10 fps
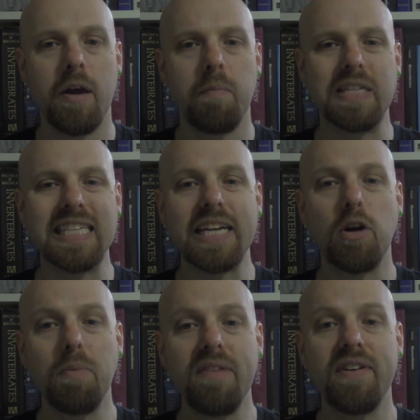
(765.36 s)
But since I
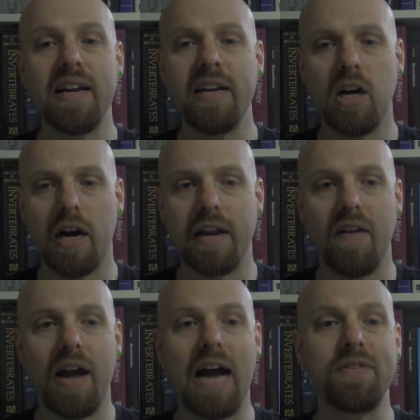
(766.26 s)
don't believe in any God,
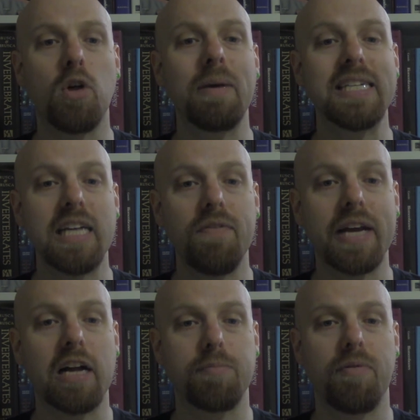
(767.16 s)
I have to hold myself
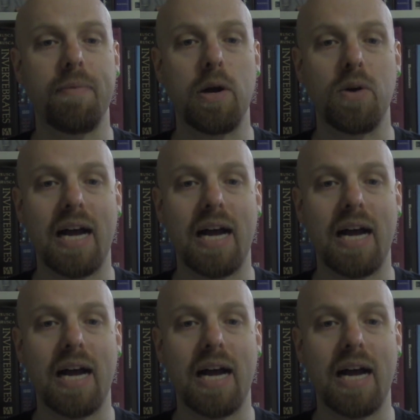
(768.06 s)
accountable for my own